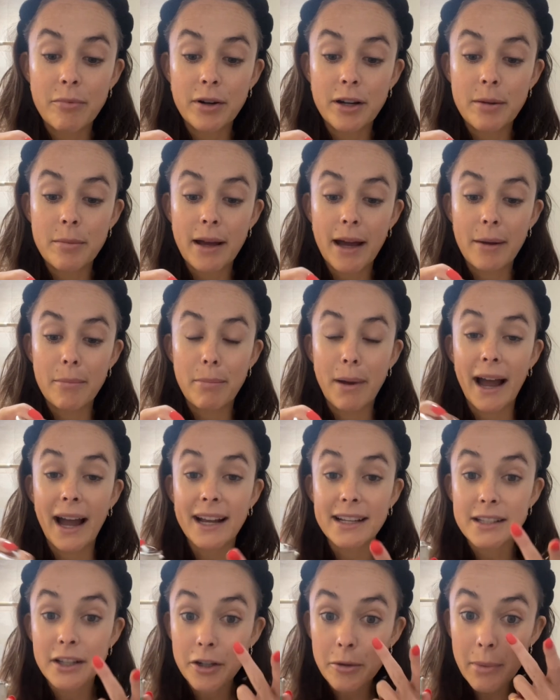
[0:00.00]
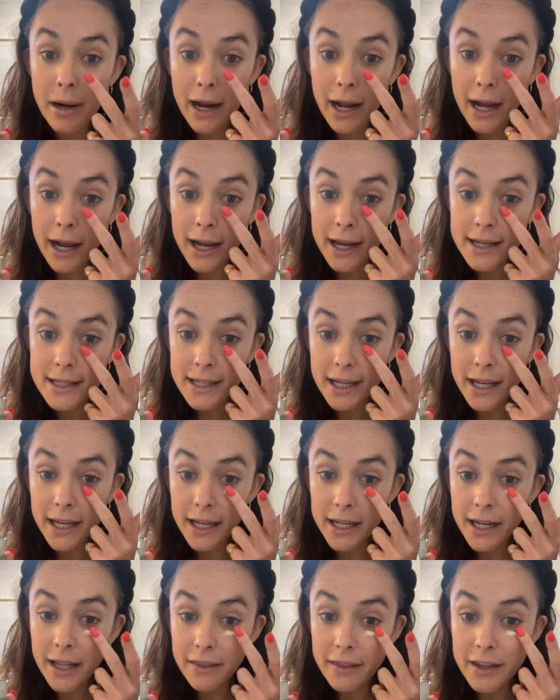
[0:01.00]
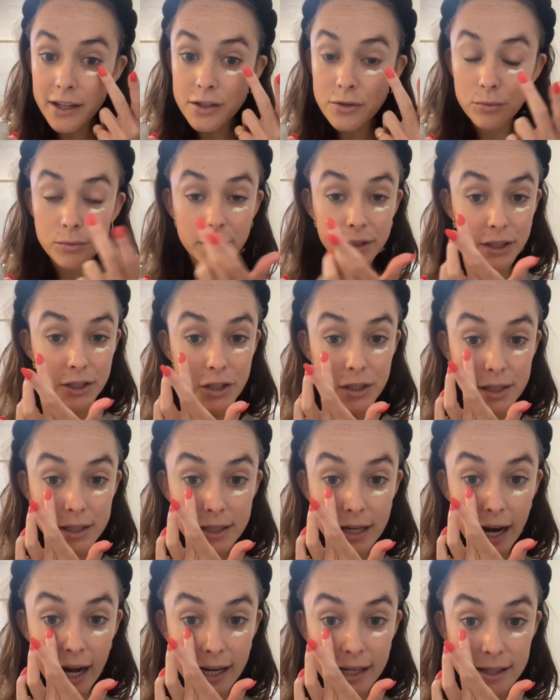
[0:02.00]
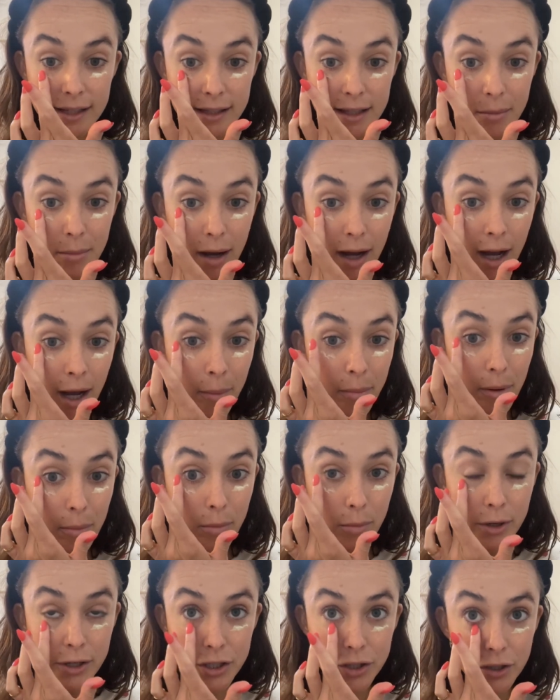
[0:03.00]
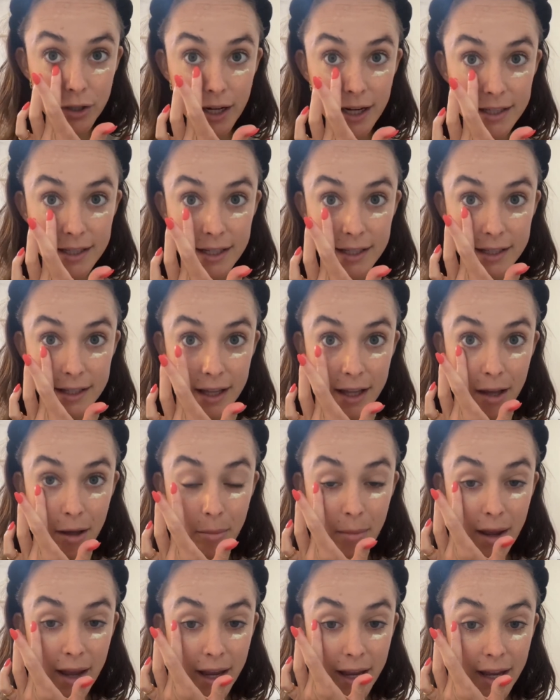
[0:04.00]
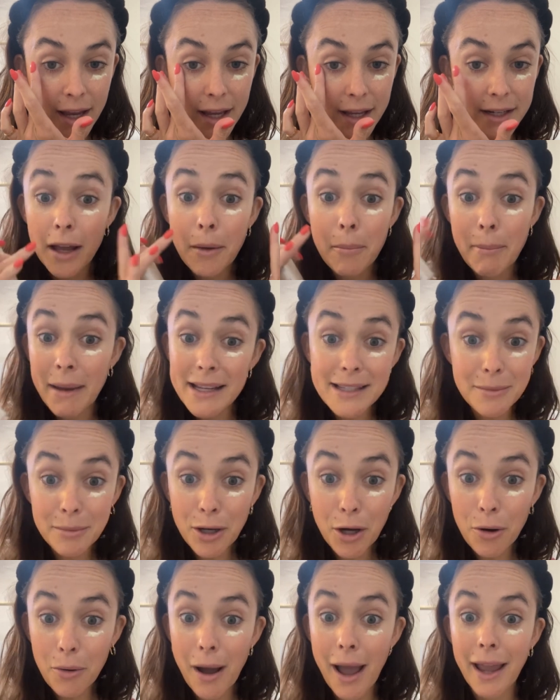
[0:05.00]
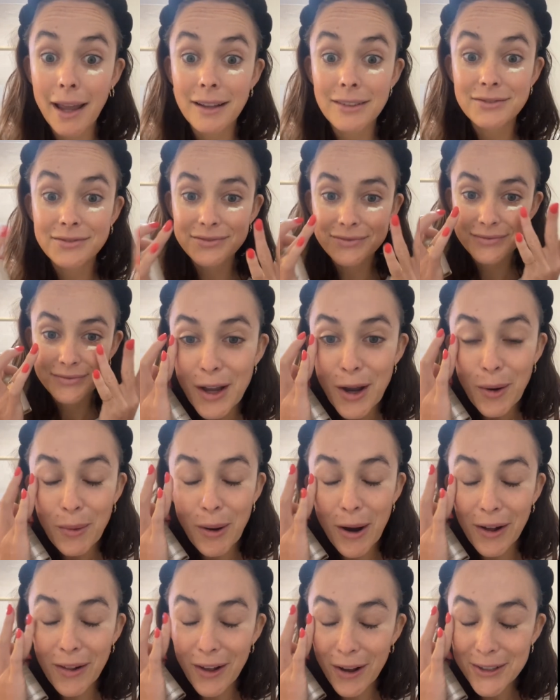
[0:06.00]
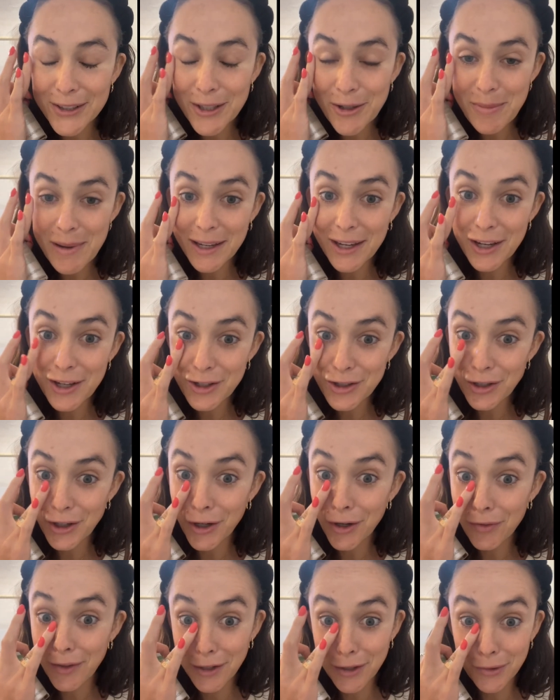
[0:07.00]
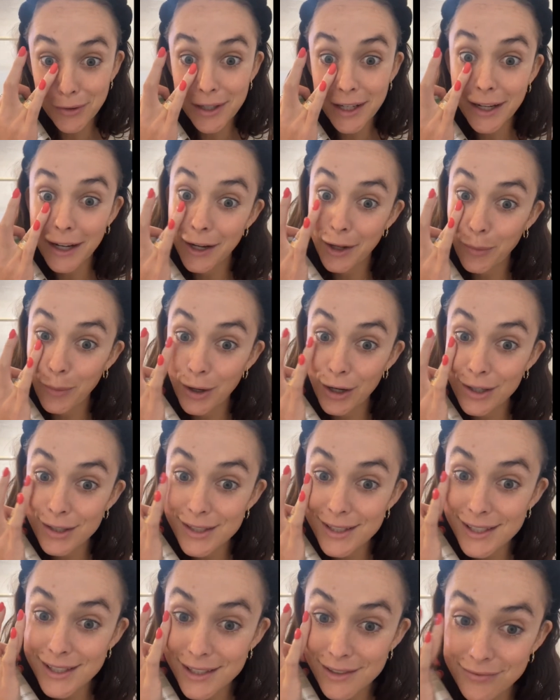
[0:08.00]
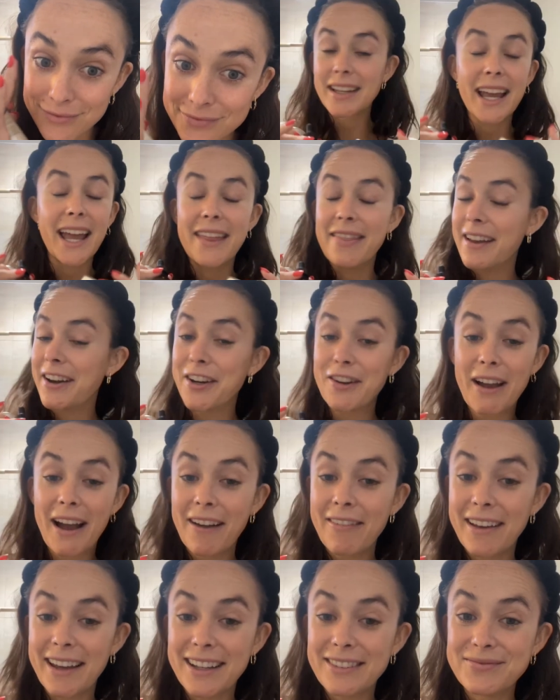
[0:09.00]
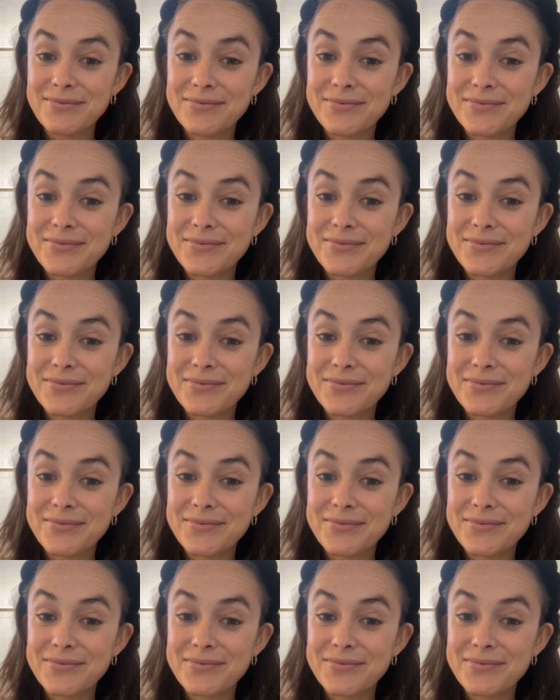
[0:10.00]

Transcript: pretty bad bags under my eyes and this really just tightens them up, moisturizes them, and makes them go away, while also making sure they don't get any worse. And there you have it.